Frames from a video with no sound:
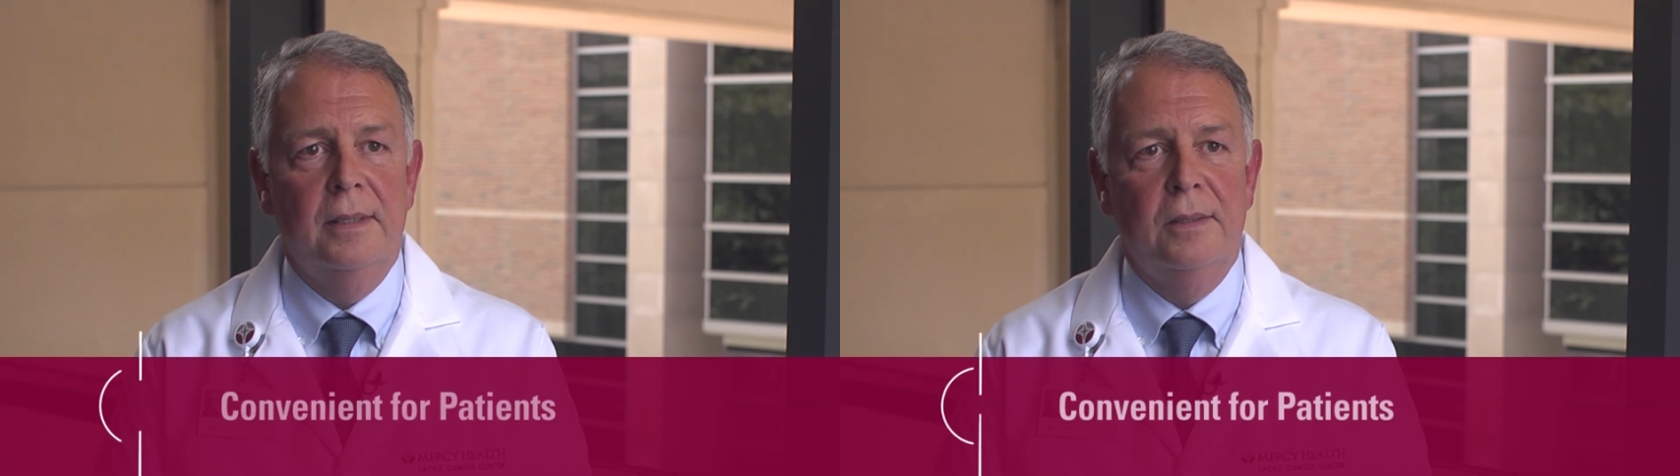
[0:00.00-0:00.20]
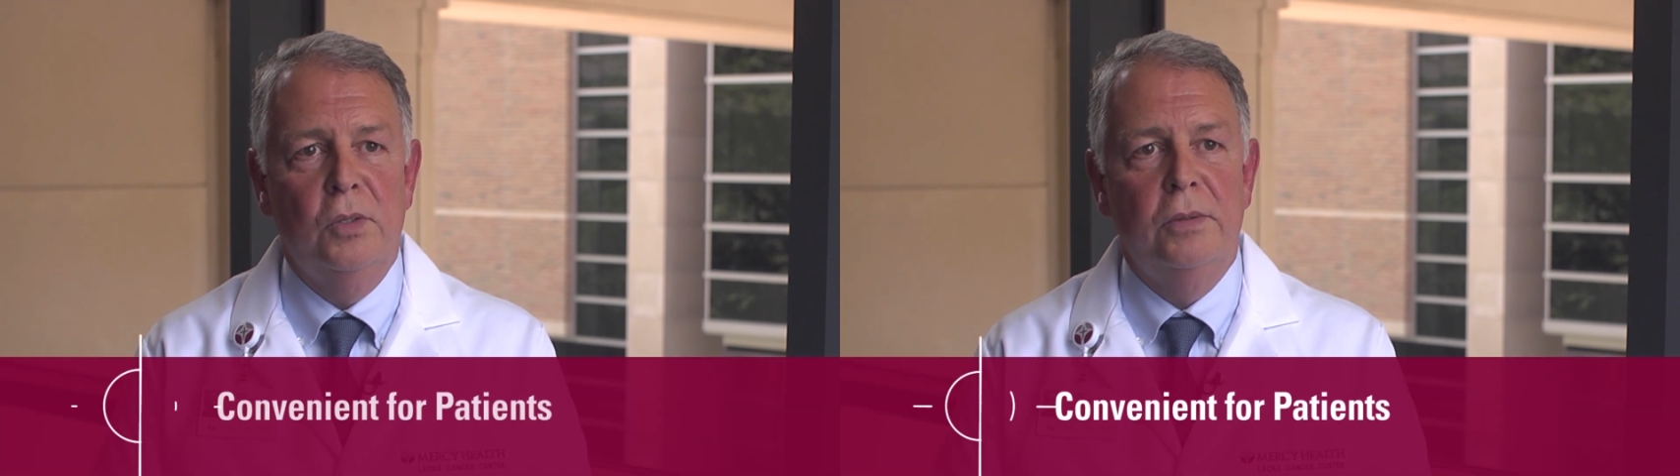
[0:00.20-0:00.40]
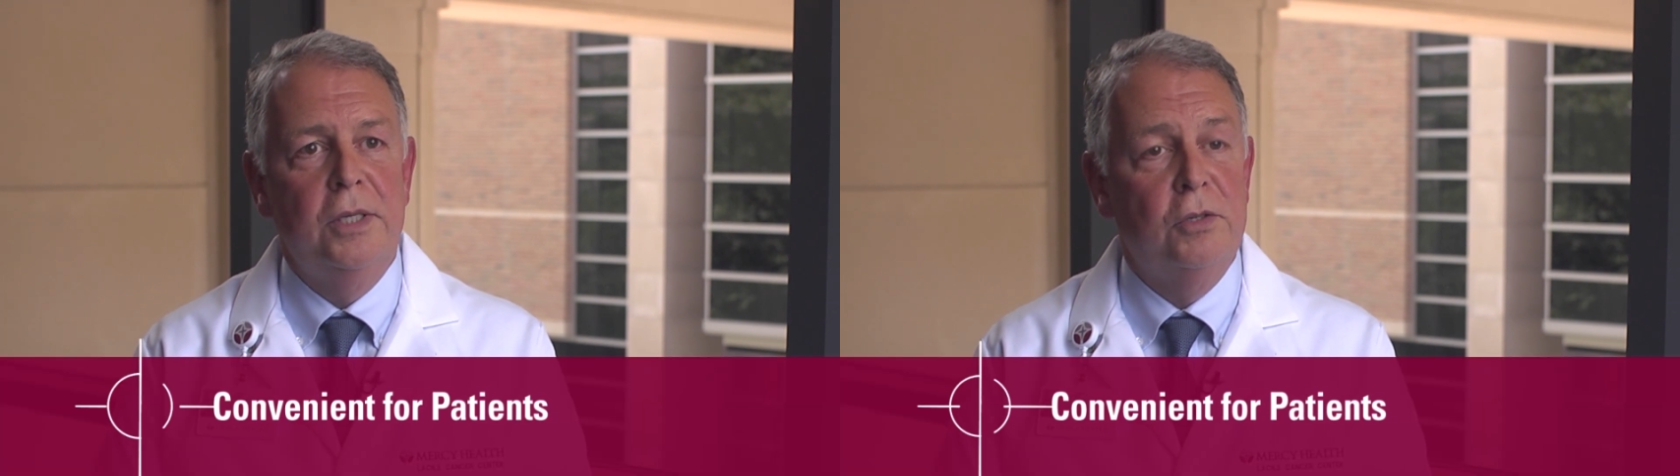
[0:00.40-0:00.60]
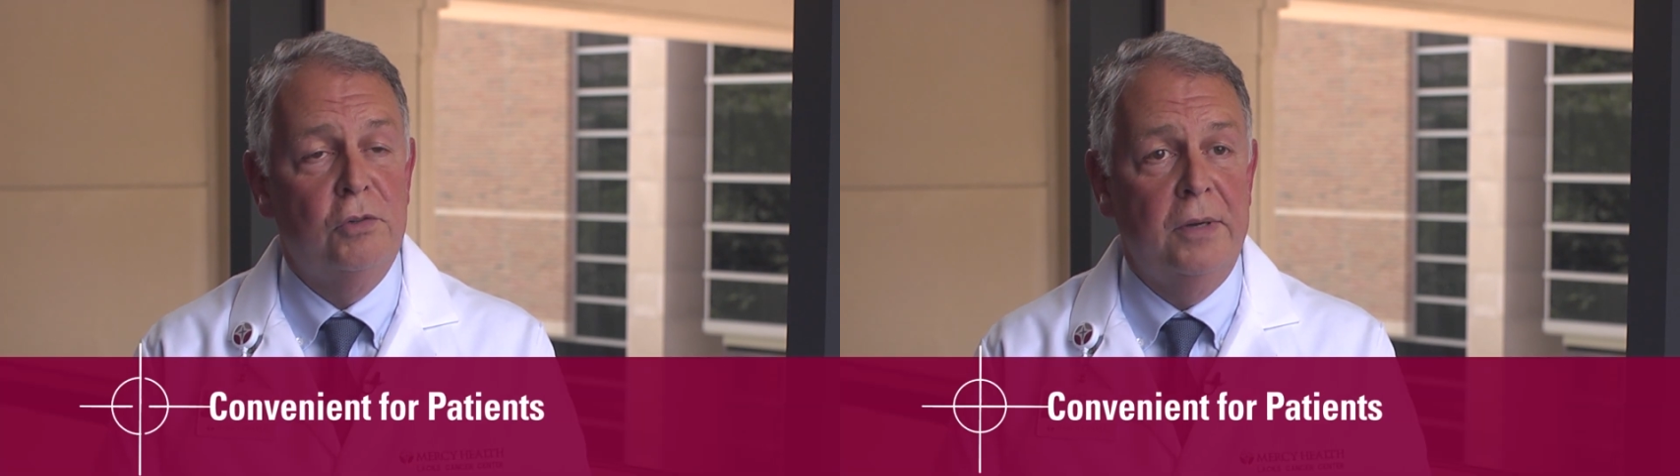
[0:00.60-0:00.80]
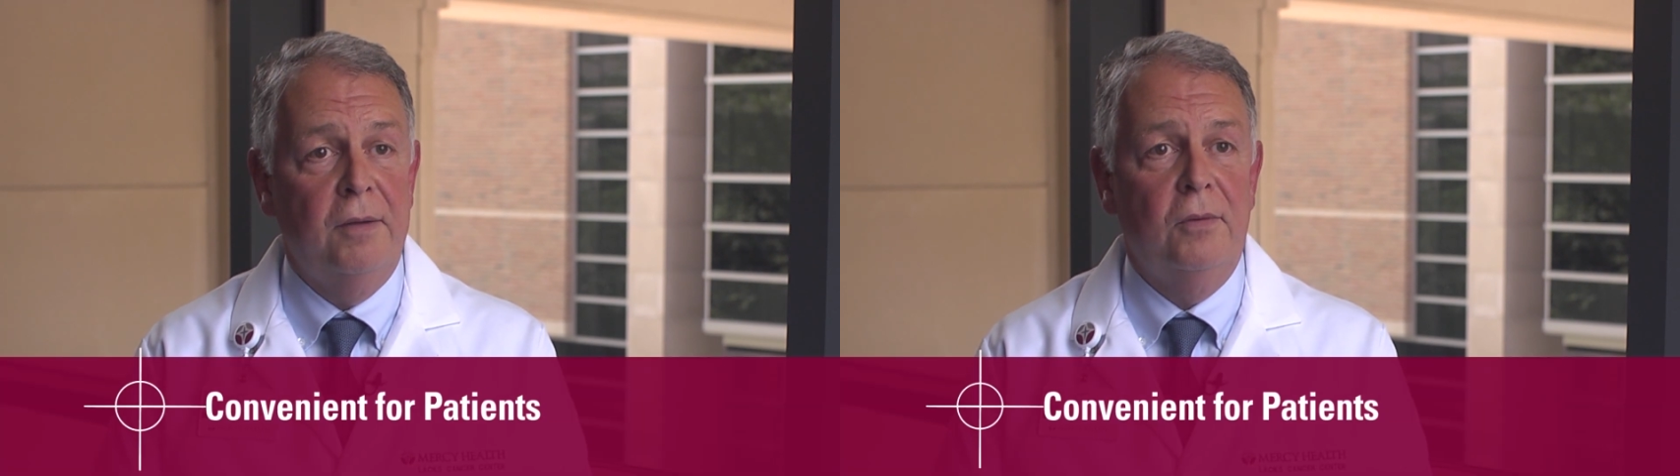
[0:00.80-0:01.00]
Uh, no need to
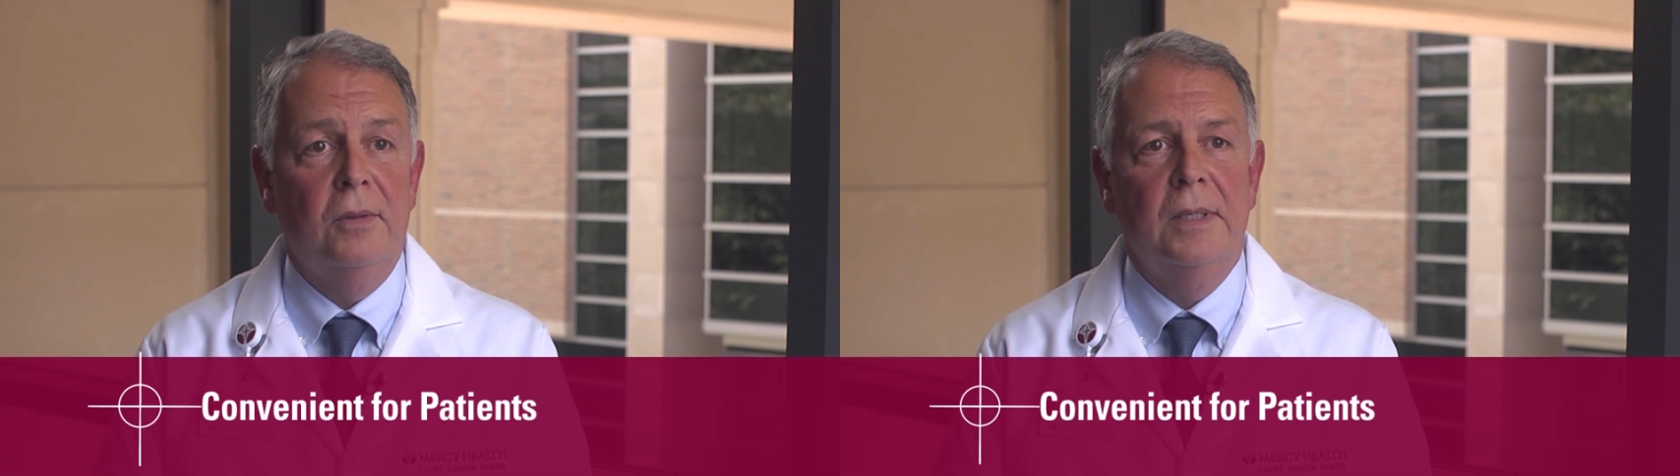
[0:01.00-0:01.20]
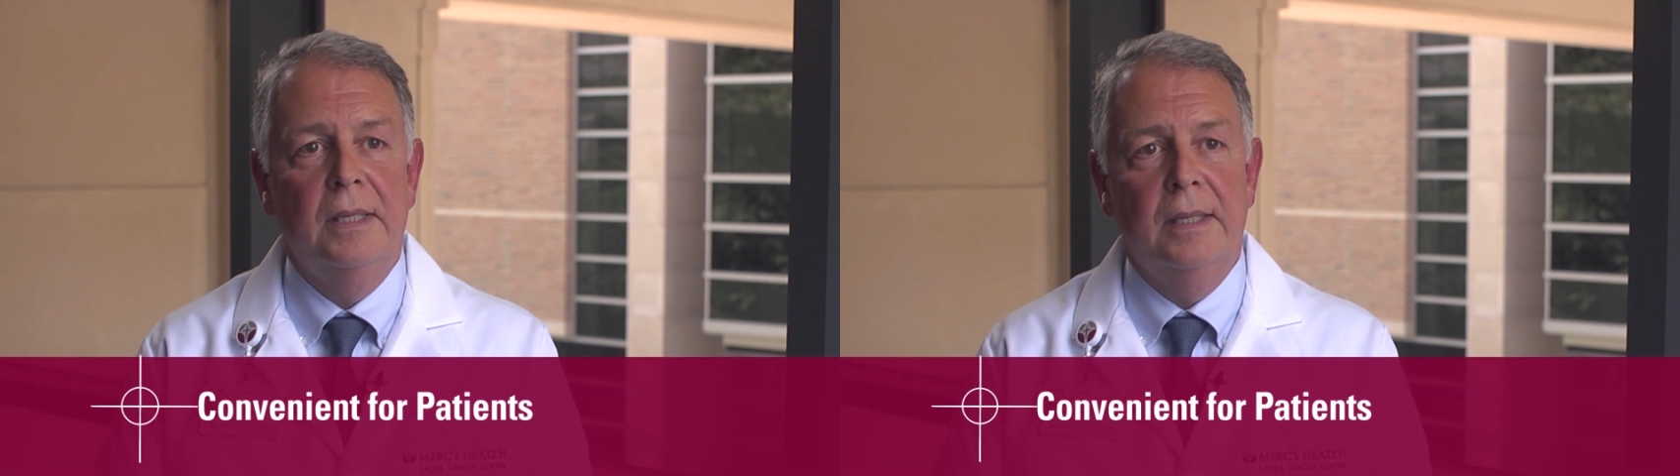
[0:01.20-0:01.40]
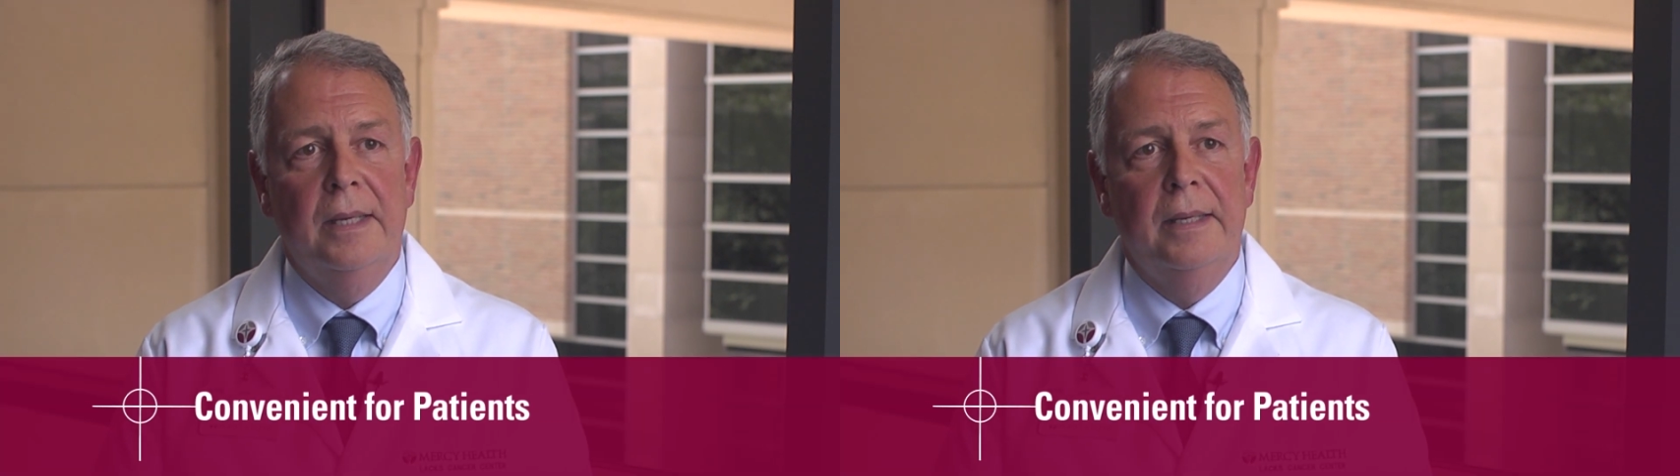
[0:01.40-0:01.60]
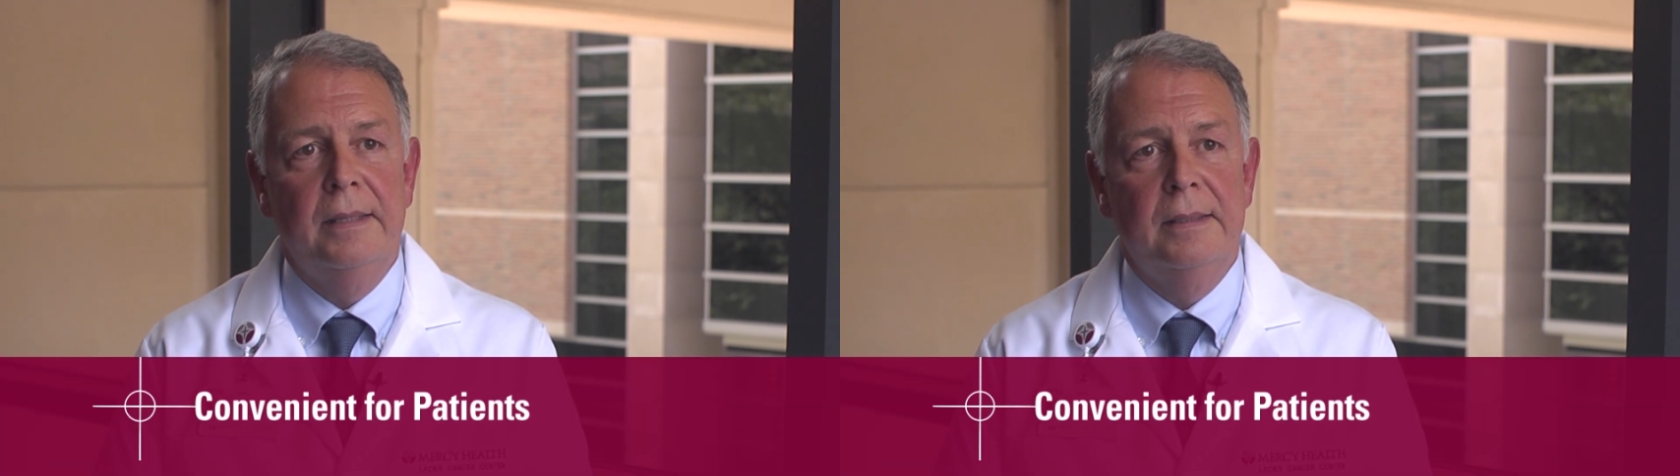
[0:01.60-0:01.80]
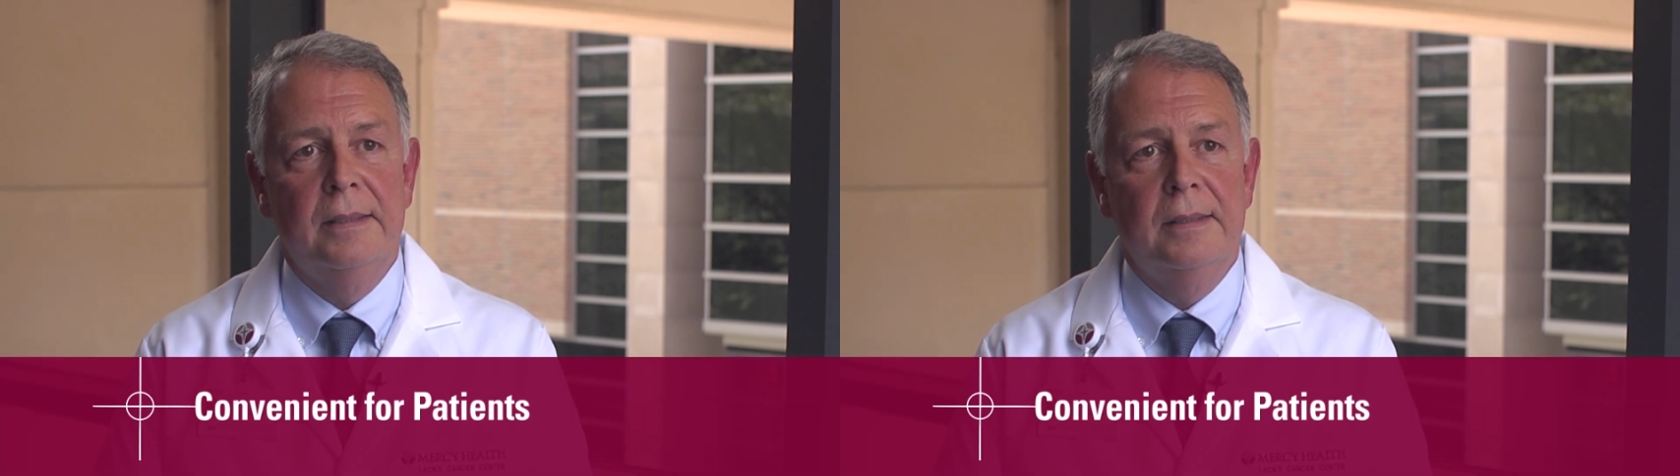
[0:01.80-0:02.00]
travel,
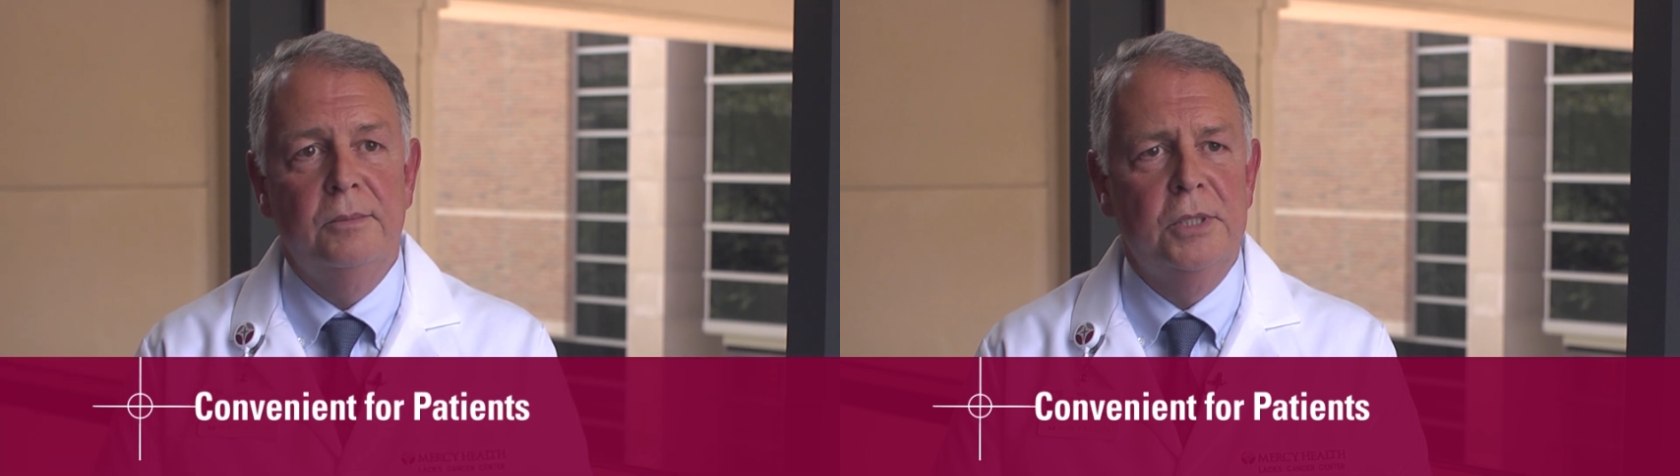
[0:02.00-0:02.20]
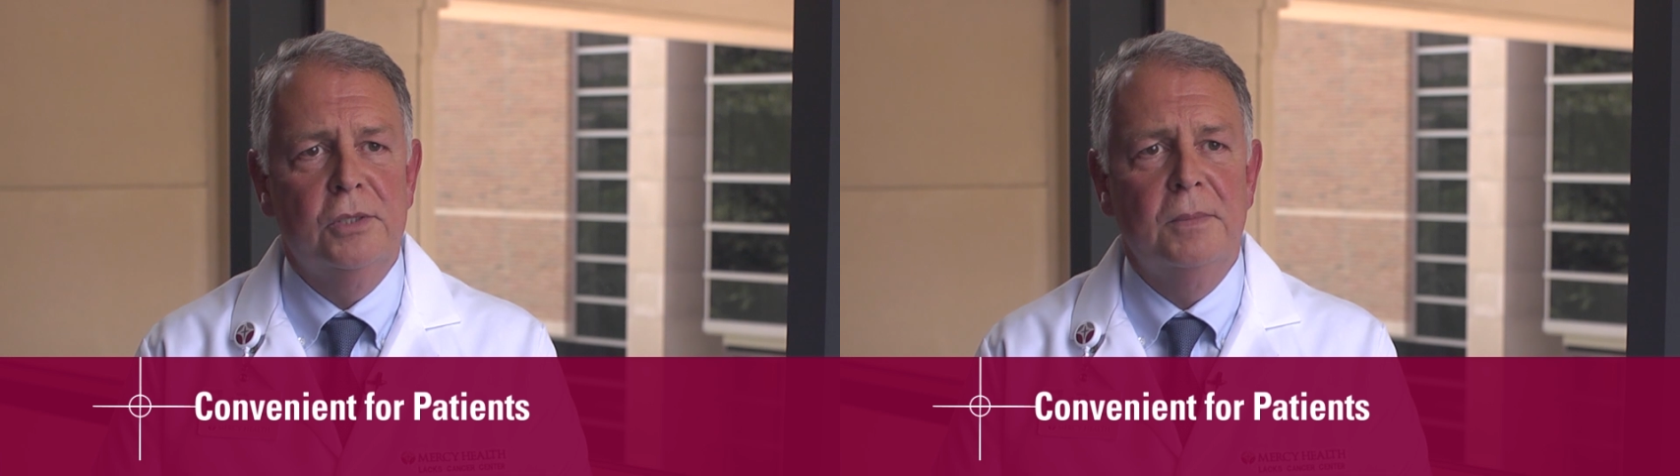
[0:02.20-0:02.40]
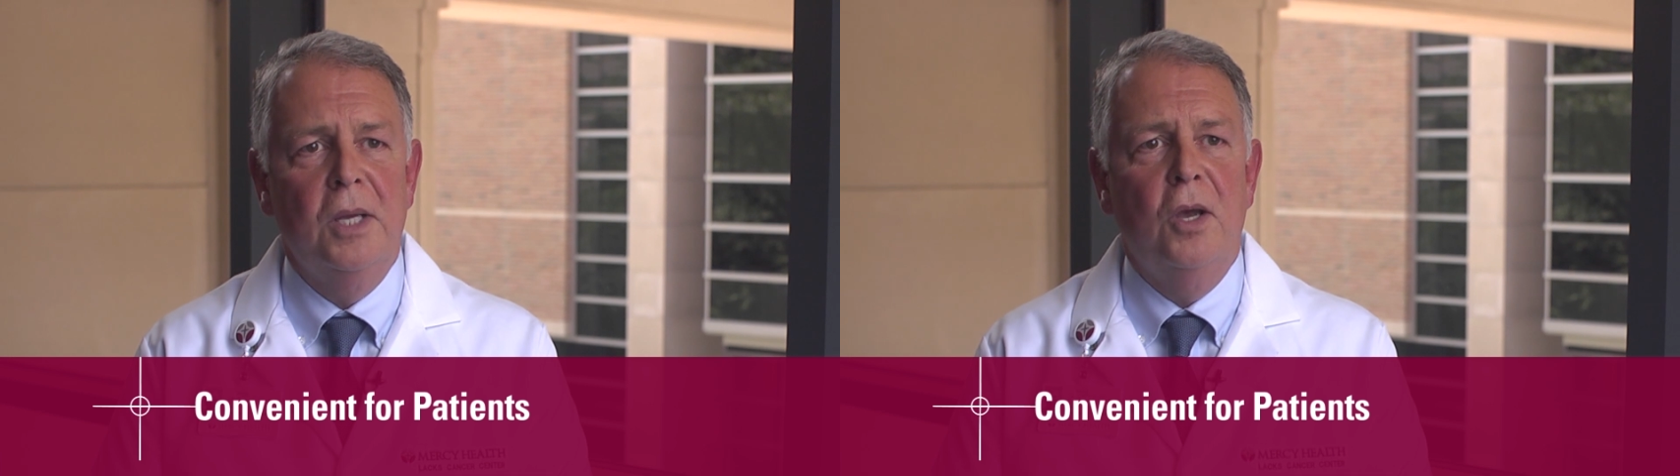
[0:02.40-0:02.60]
and uh, which